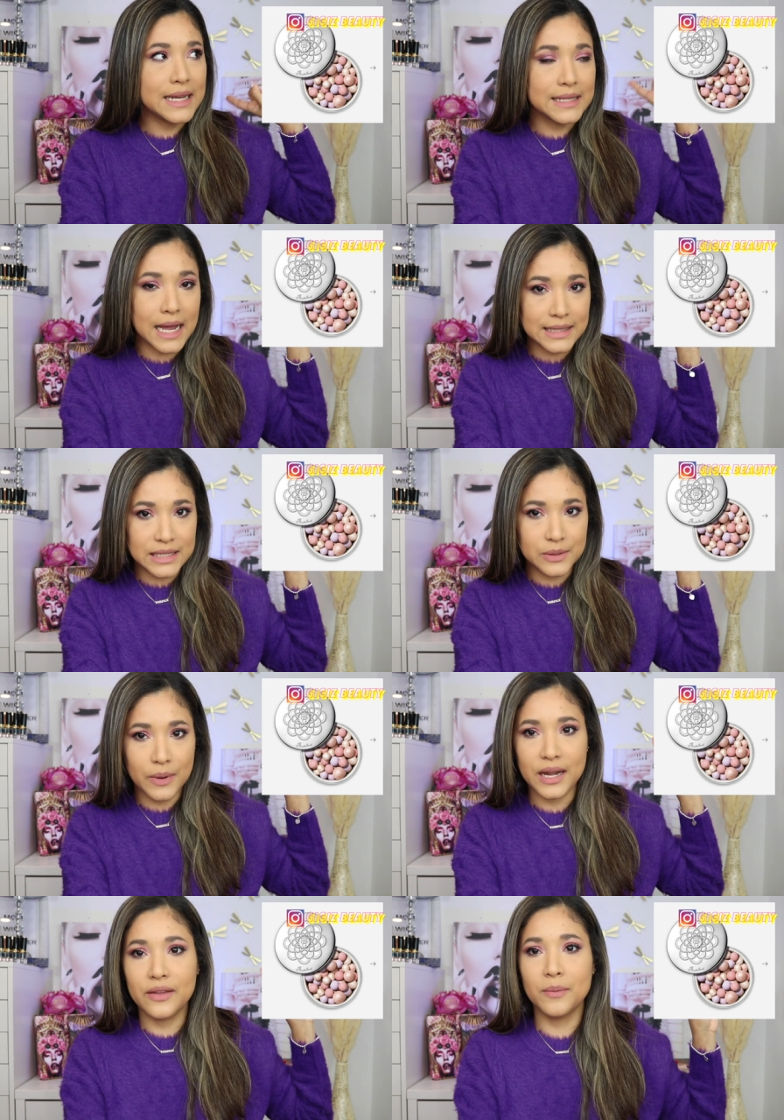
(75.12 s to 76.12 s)
is this
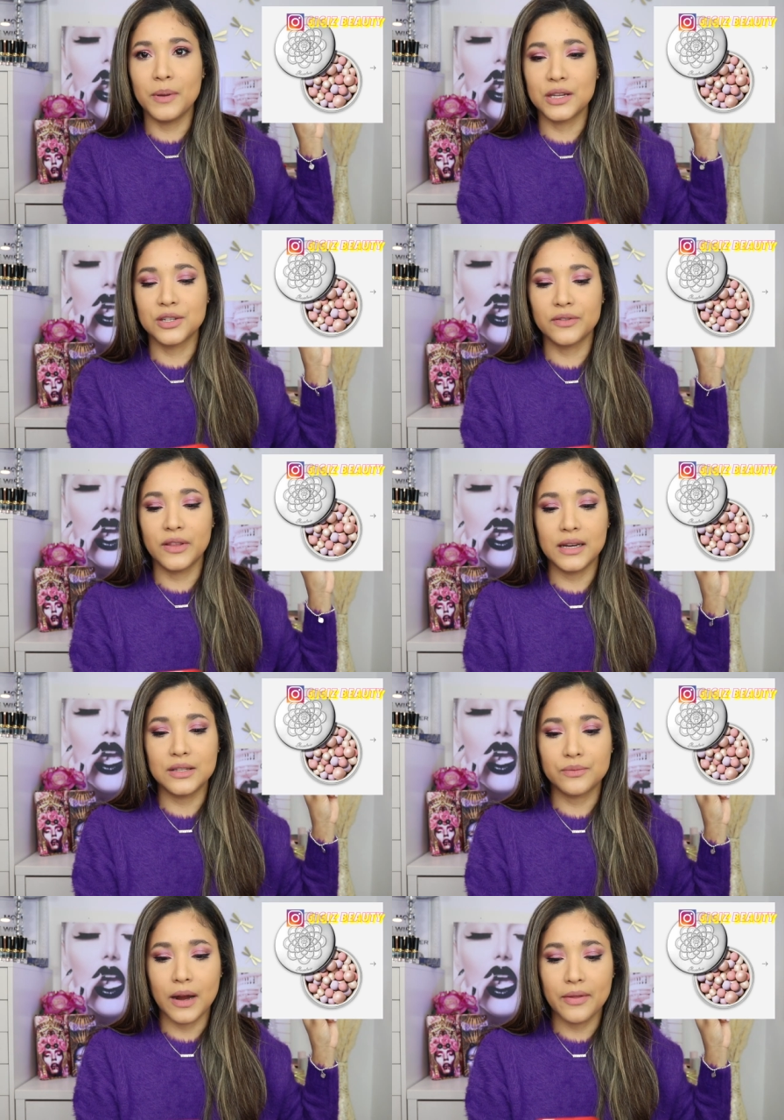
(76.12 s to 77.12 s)
one in the picture that
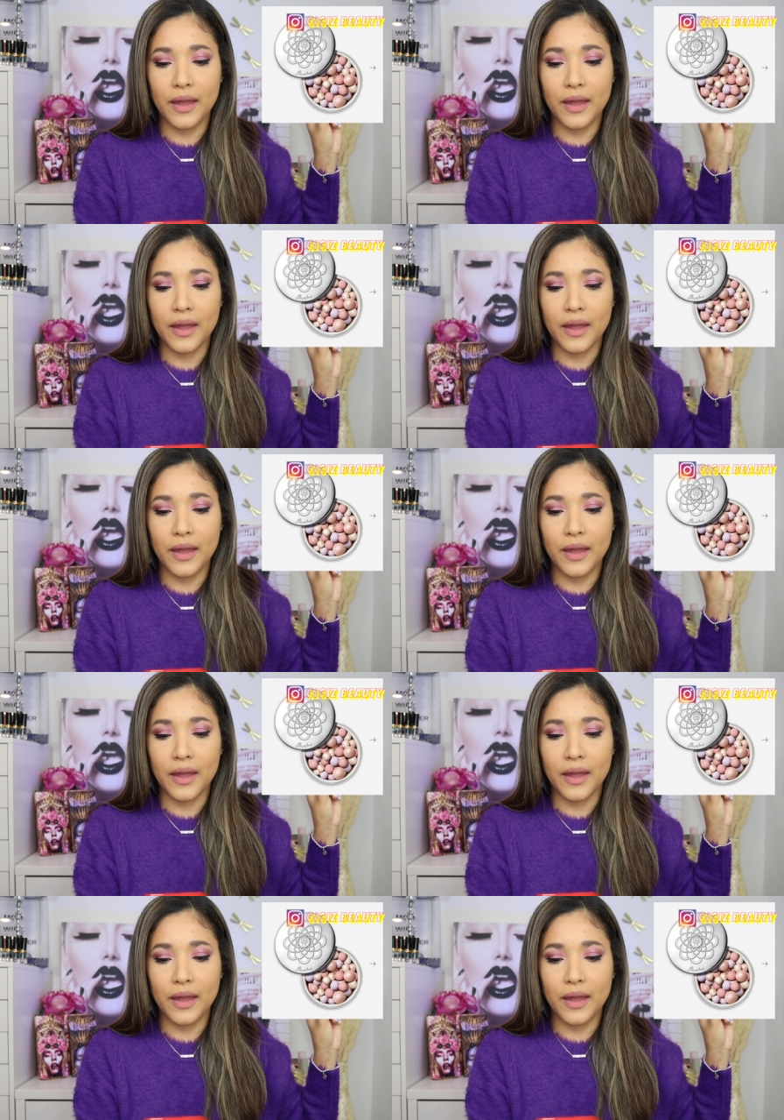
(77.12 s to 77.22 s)
is right